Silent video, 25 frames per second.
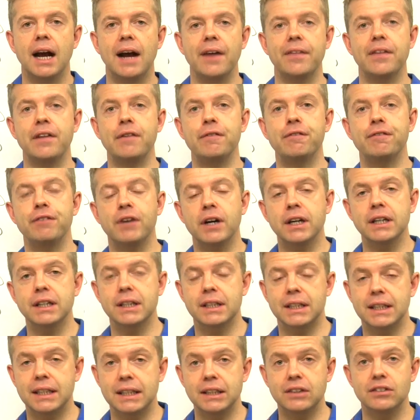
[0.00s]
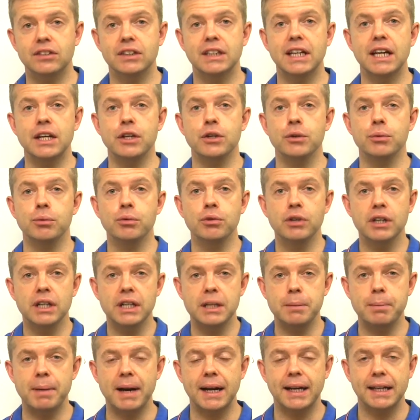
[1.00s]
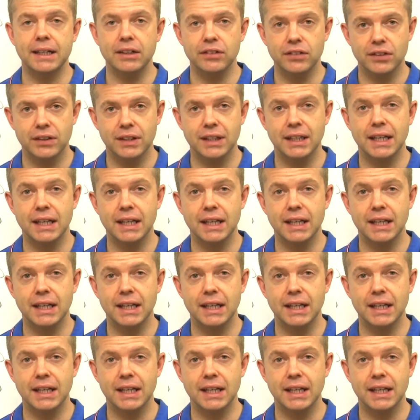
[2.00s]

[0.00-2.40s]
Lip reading: And then finally, to get you really back into